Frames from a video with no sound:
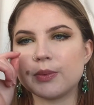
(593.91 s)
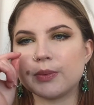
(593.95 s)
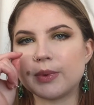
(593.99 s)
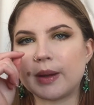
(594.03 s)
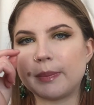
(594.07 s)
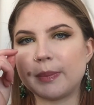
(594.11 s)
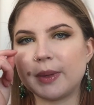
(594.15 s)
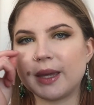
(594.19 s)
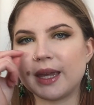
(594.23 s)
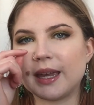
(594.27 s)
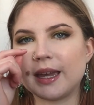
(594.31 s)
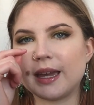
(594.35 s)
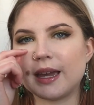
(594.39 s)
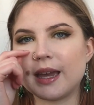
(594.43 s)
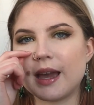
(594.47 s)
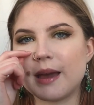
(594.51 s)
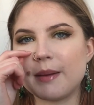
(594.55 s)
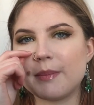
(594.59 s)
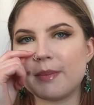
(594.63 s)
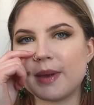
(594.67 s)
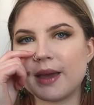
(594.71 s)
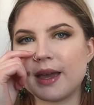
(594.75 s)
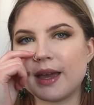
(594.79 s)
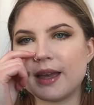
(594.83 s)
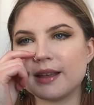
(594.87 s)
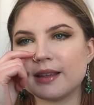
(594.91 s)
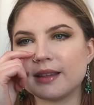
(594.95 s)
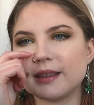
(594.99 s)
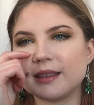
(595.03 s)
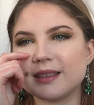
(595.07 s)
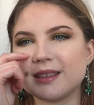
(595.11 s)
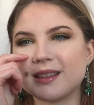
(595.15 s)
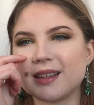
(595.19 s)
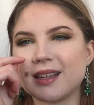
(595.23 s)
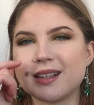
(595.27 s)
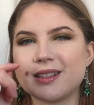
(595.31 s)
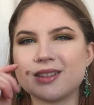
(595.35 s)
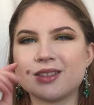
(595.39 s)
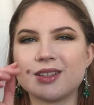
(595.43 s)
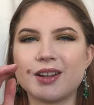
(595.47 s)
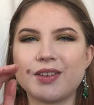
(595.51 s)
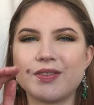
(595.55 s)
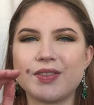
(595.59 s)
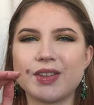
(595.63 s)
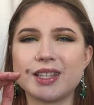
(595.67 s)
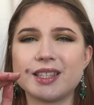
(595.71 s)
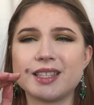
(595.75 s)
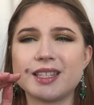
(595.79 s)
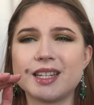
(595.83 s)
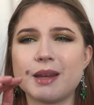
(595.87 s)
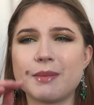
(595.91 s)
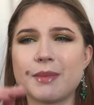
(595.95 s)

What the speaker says: ripping it a bit like, sorry if that's